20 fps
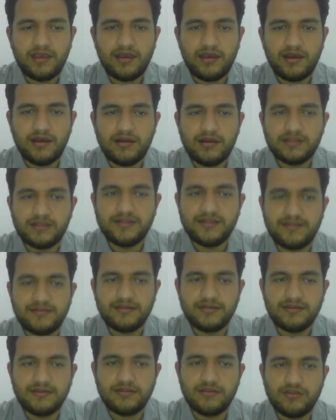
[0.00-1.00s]
And
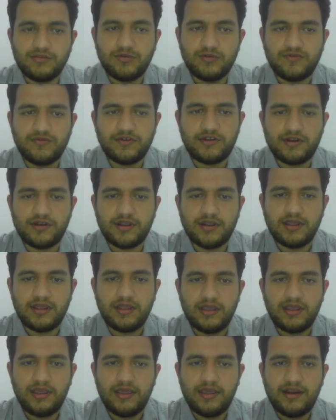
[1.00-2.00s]
you move on.
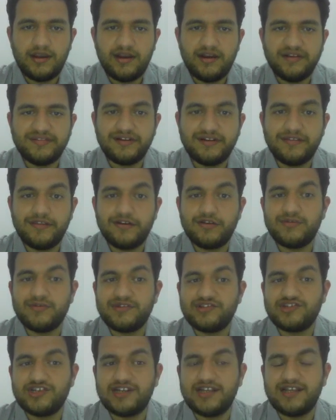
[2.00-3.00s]
Here's another question,